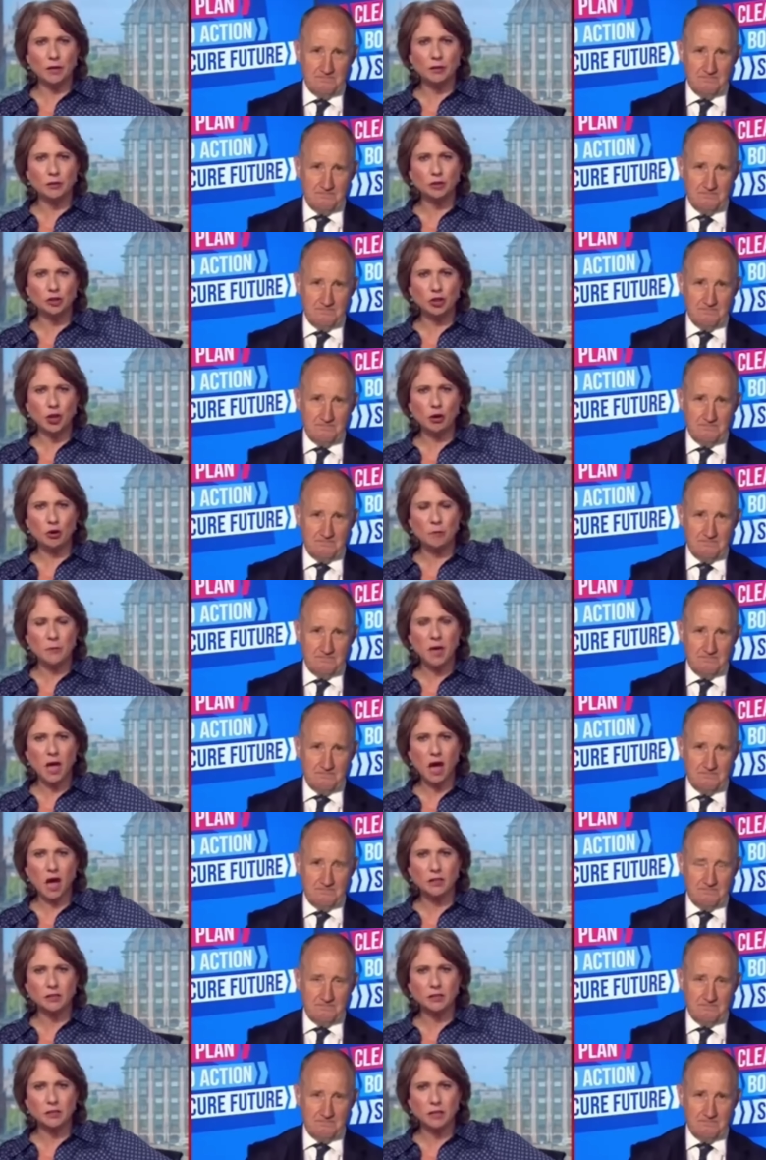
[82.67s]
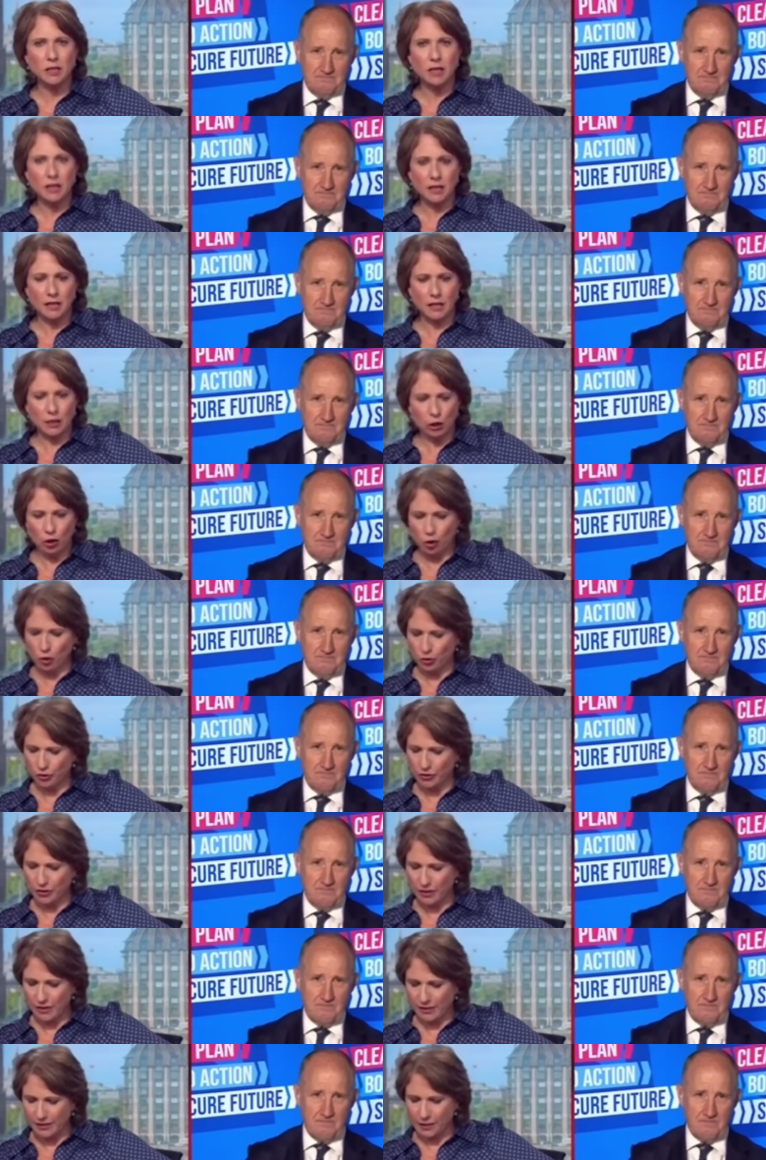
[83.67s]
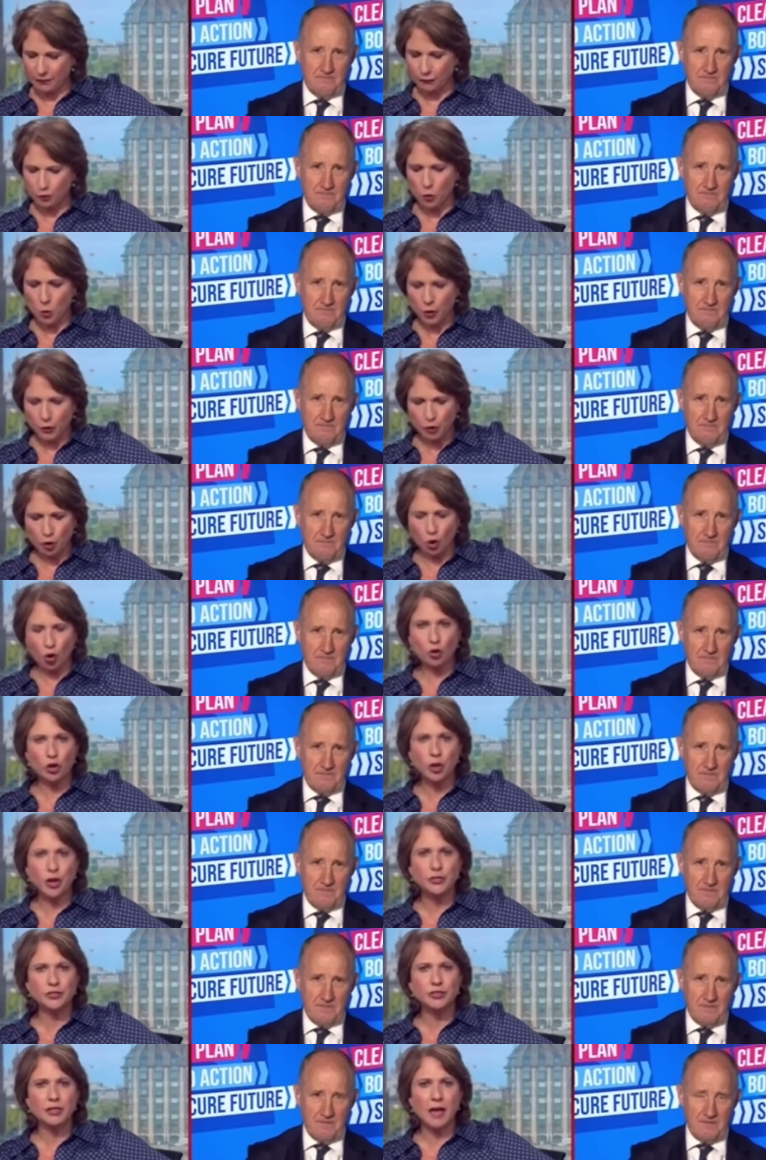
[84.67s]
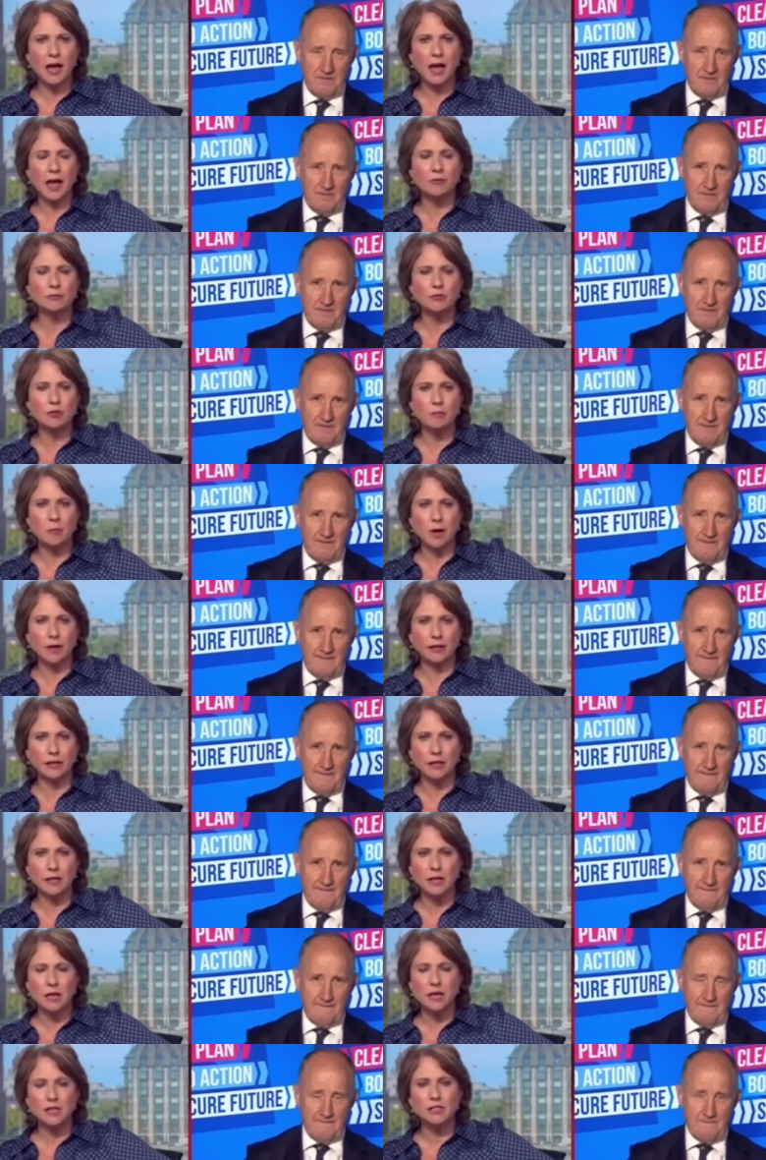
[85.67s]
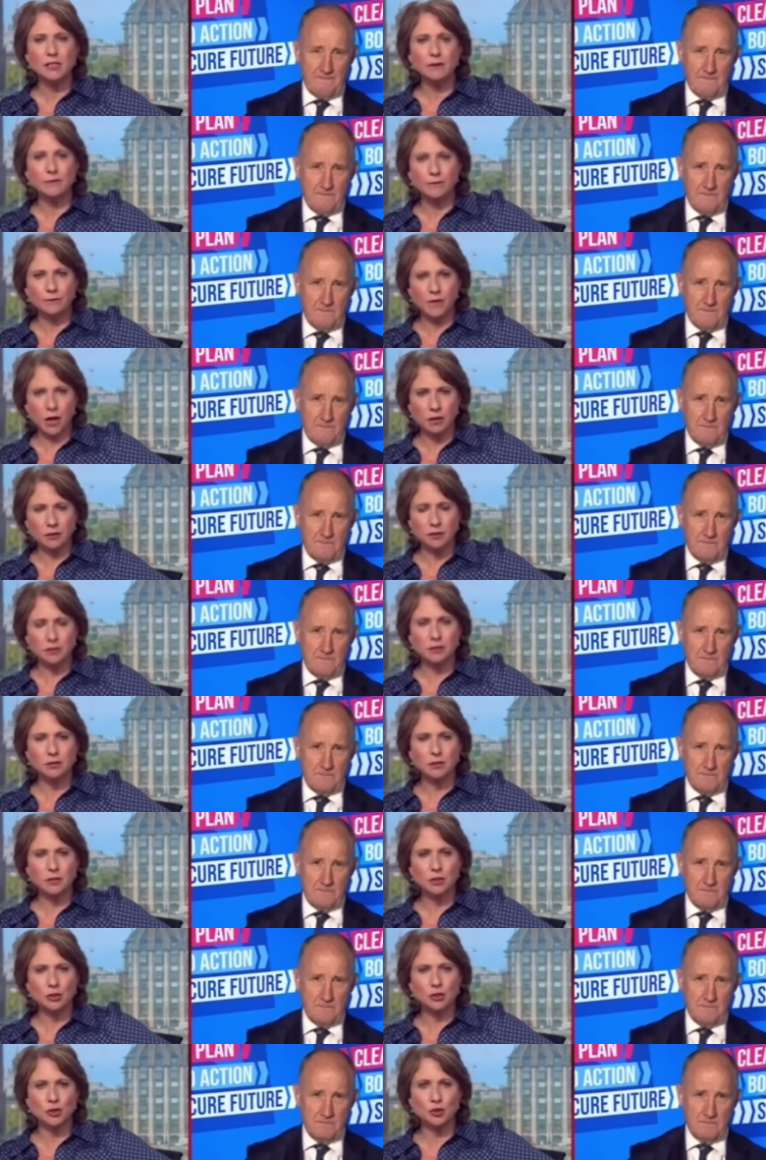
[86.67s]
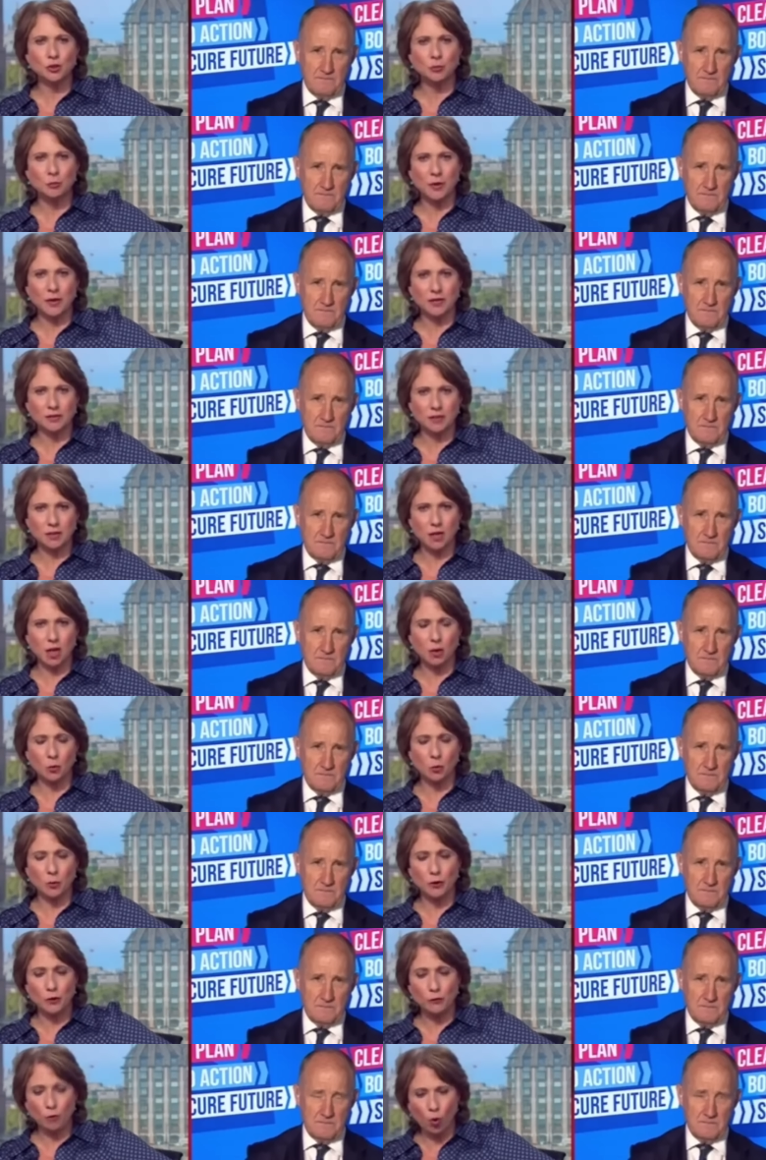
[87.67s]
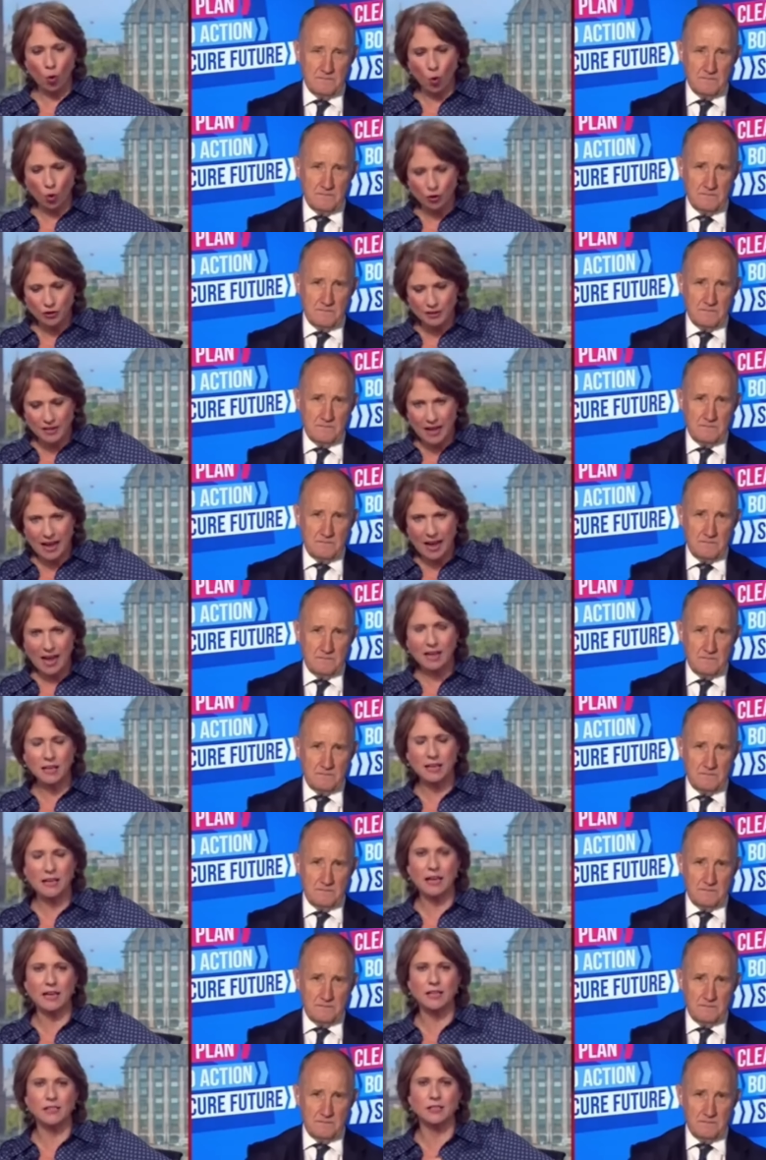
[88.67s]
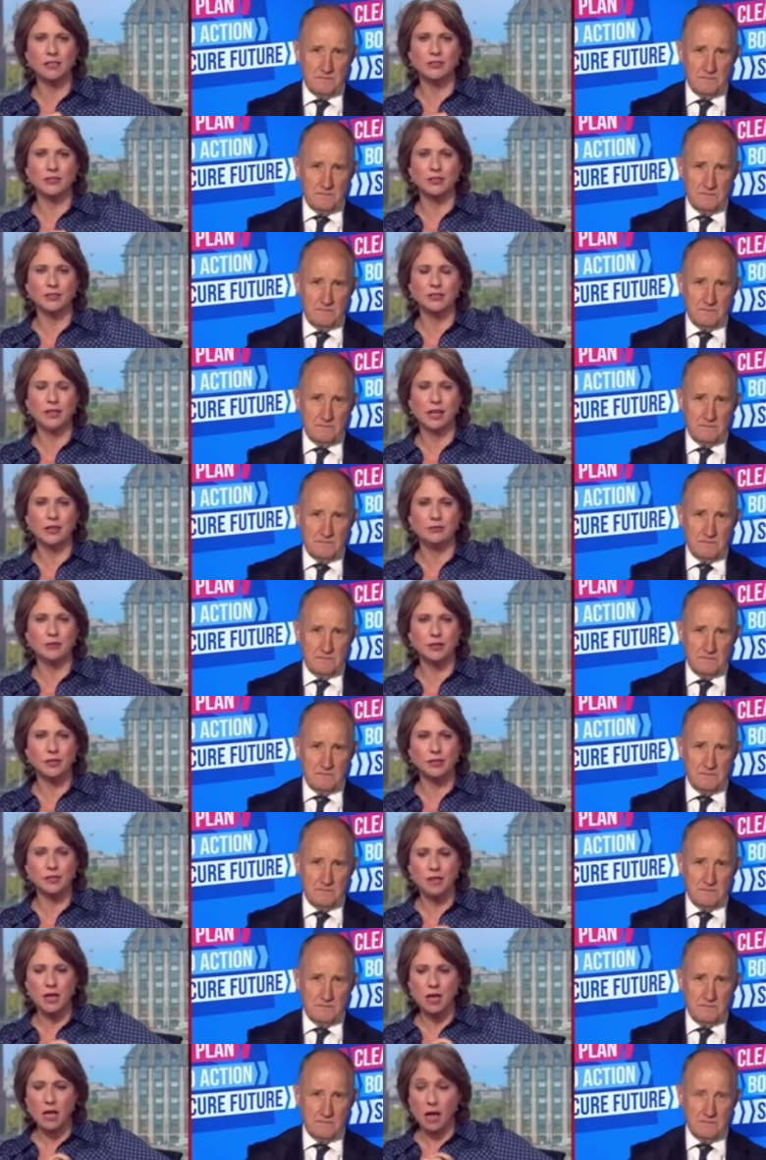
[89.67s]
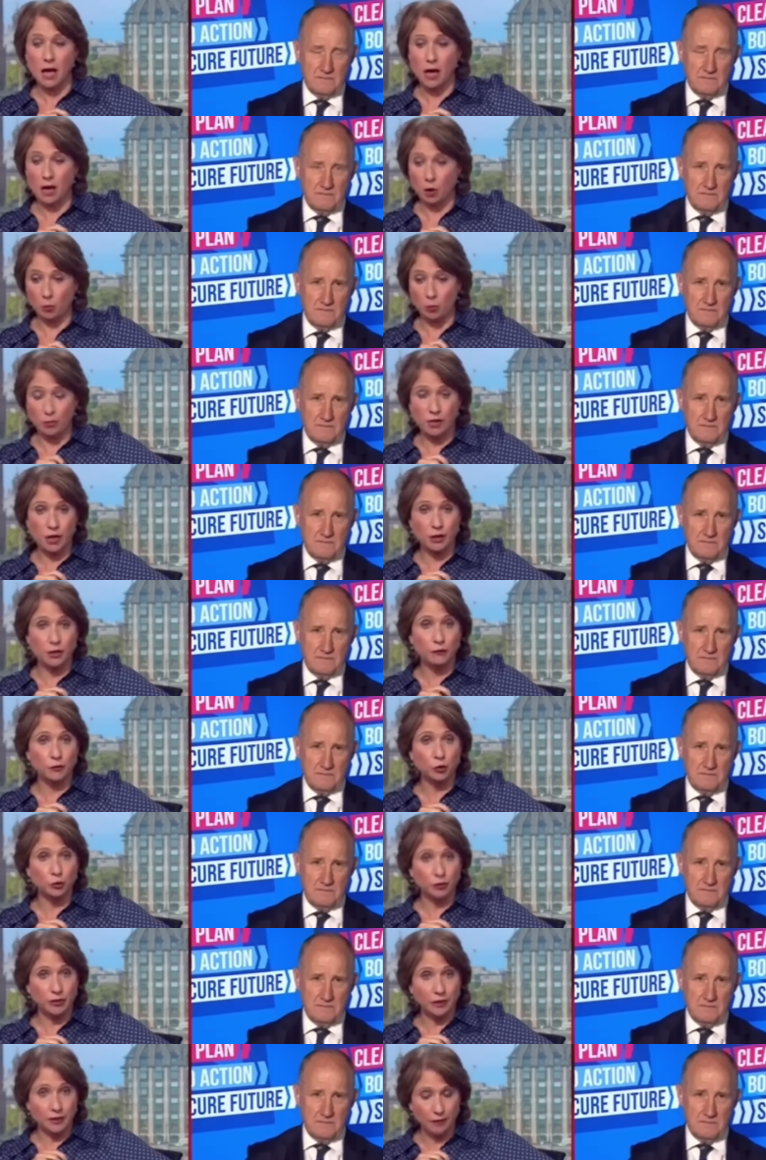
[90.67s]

Speaker 1: by Jeremy Hunt. It looks as if you are not going to have the money to fund this two pence cut when you've already allocated the savings, uh, and we don't know if you'll